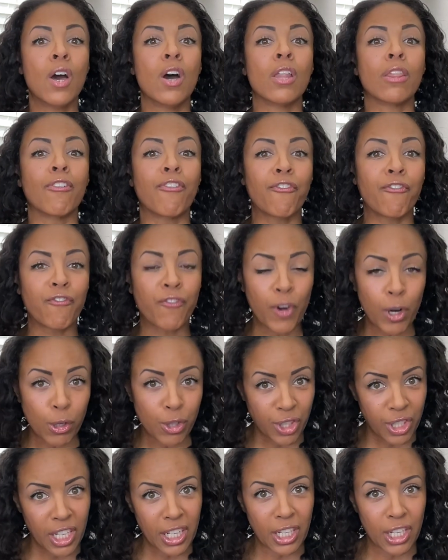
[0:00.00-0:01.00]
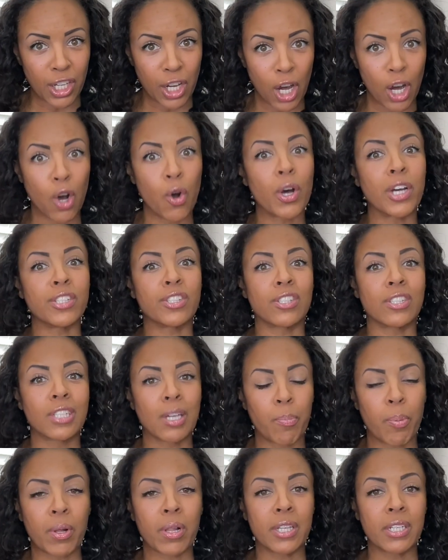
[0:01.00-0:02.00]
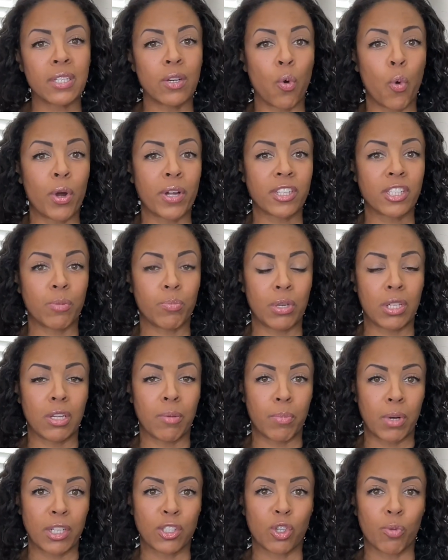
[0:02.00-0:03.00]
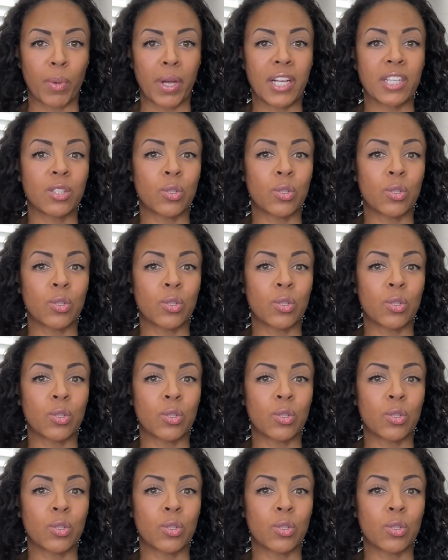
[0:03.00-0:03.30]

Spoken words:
the first thing to go is typically going to be the muscle mass.